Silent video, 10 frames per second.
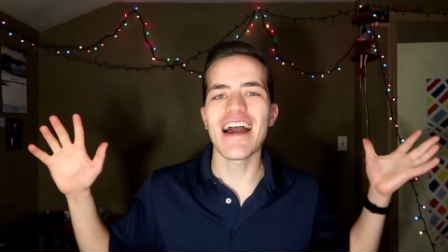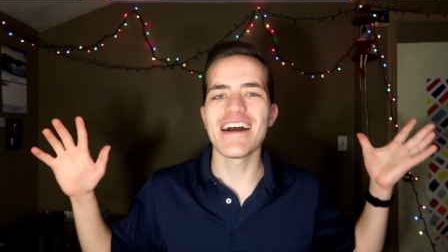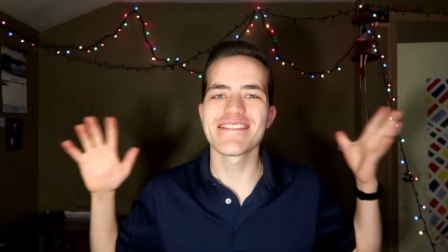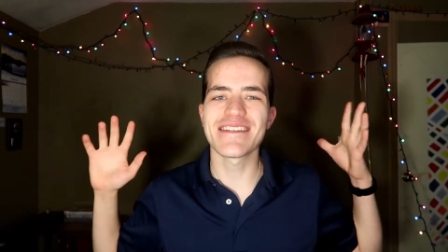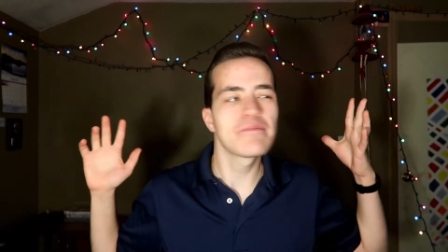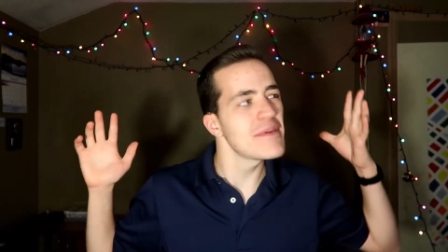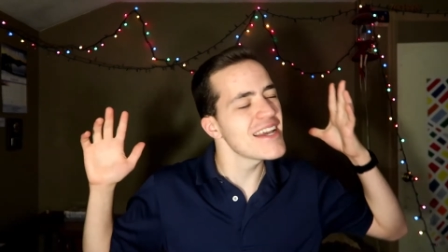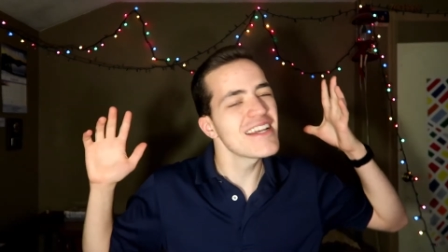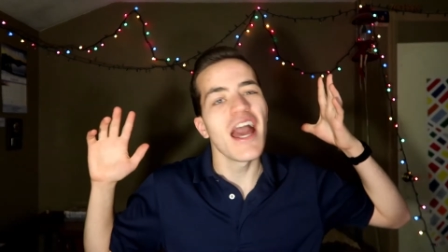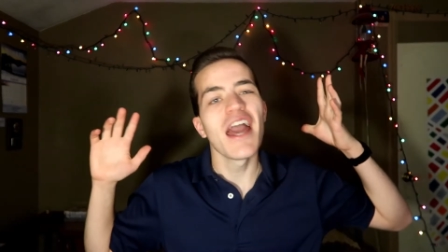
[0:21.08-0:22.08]
has these
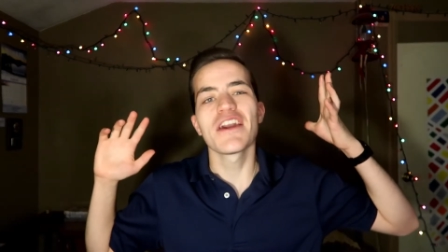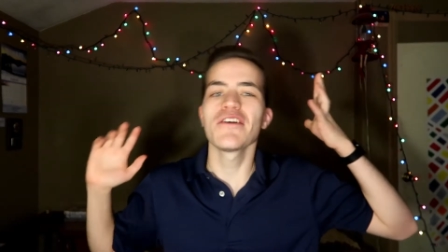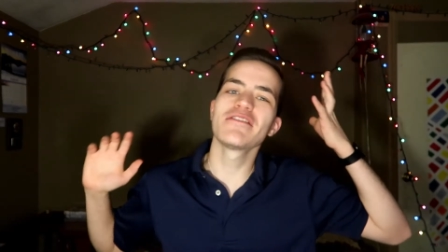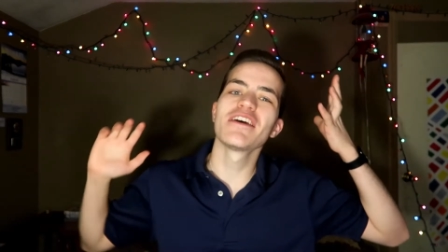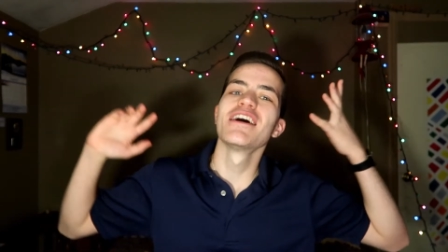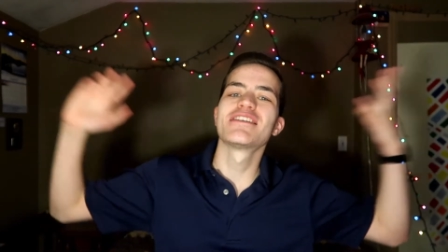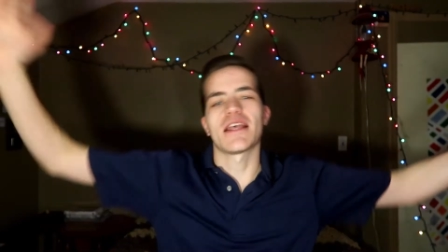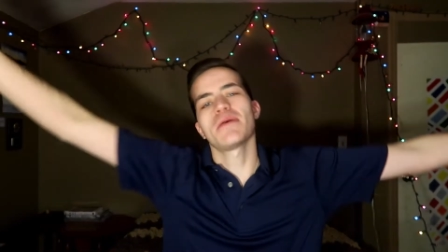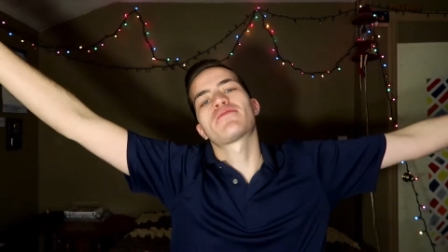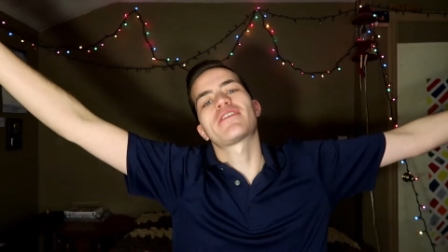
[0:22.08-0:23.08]
big, huge
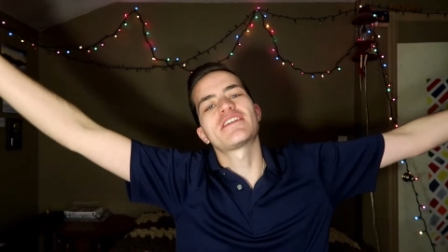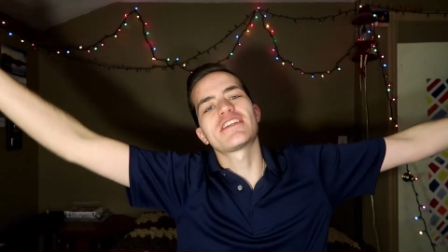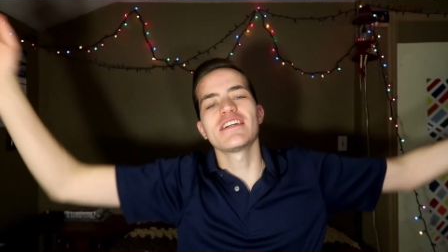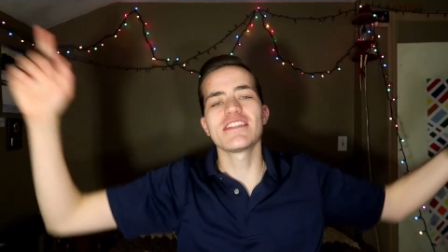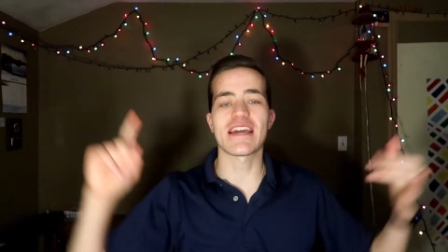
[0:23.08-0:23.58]
celebrations.